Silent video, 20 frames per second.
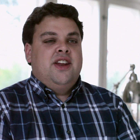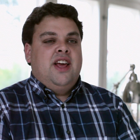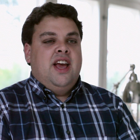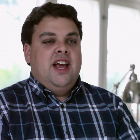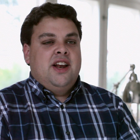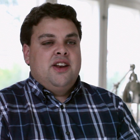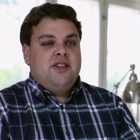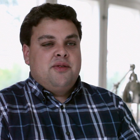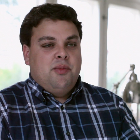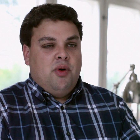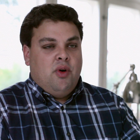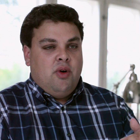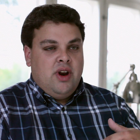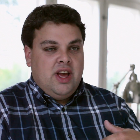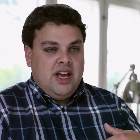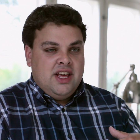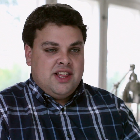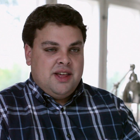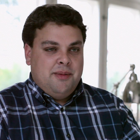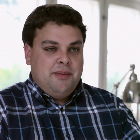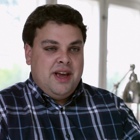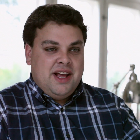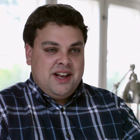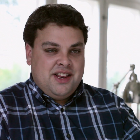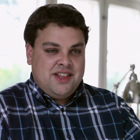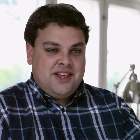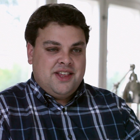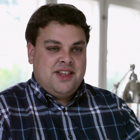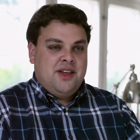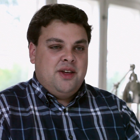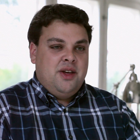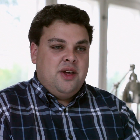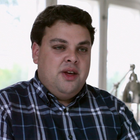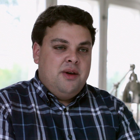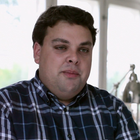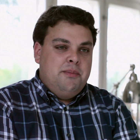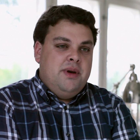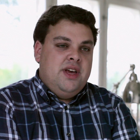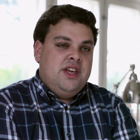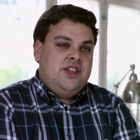and small SMS
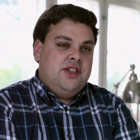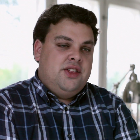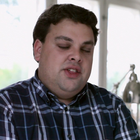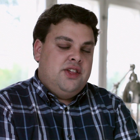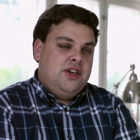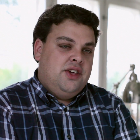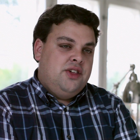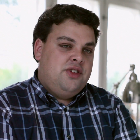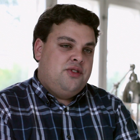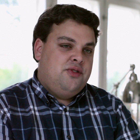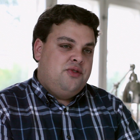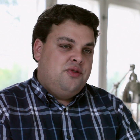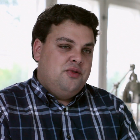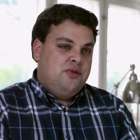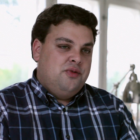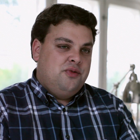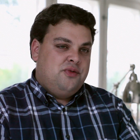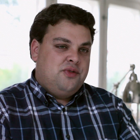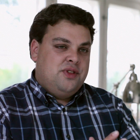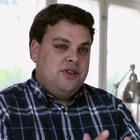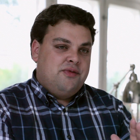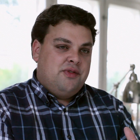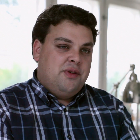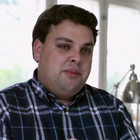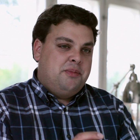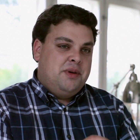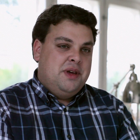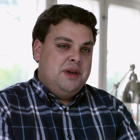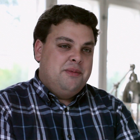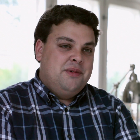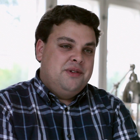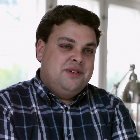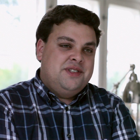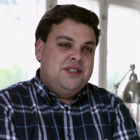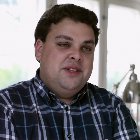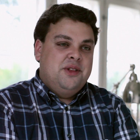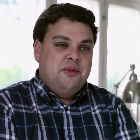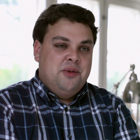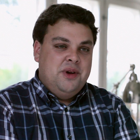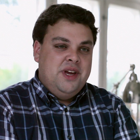messages to different peoples
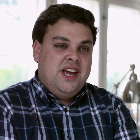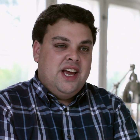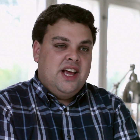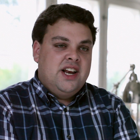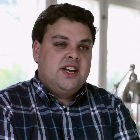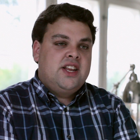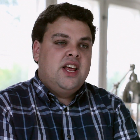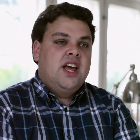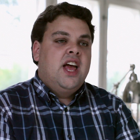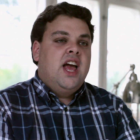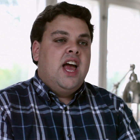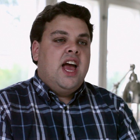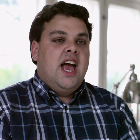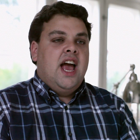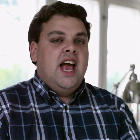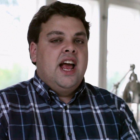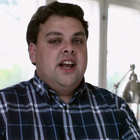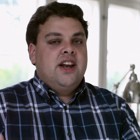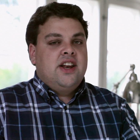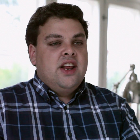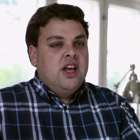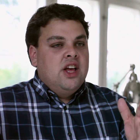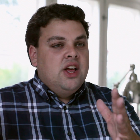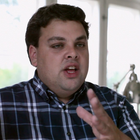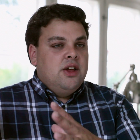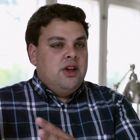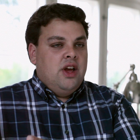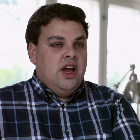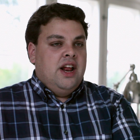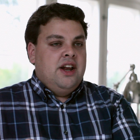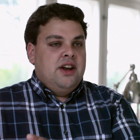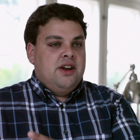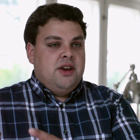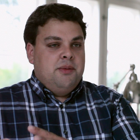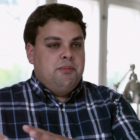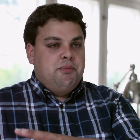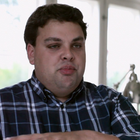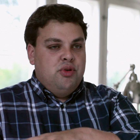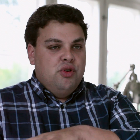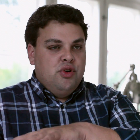in the weekend, and
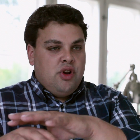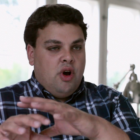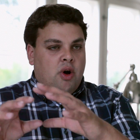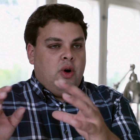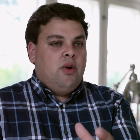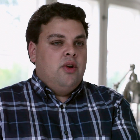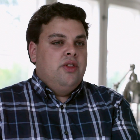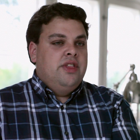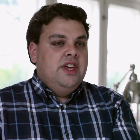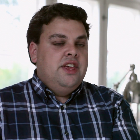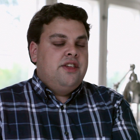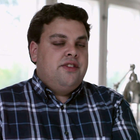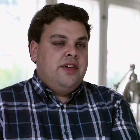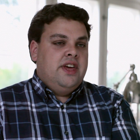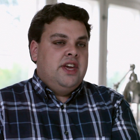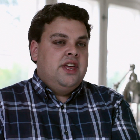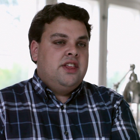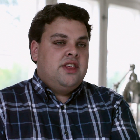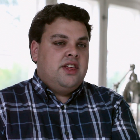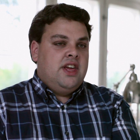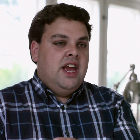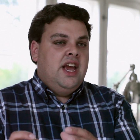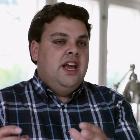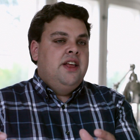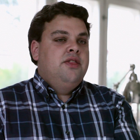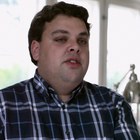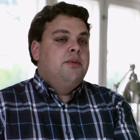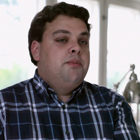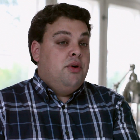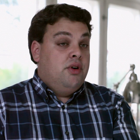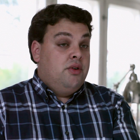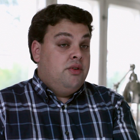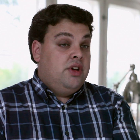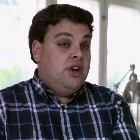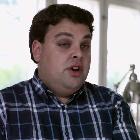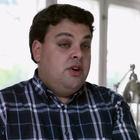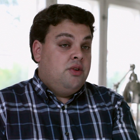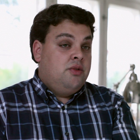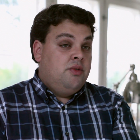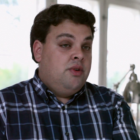put all these things in the
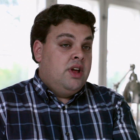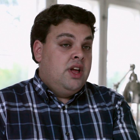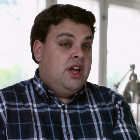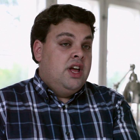Podio.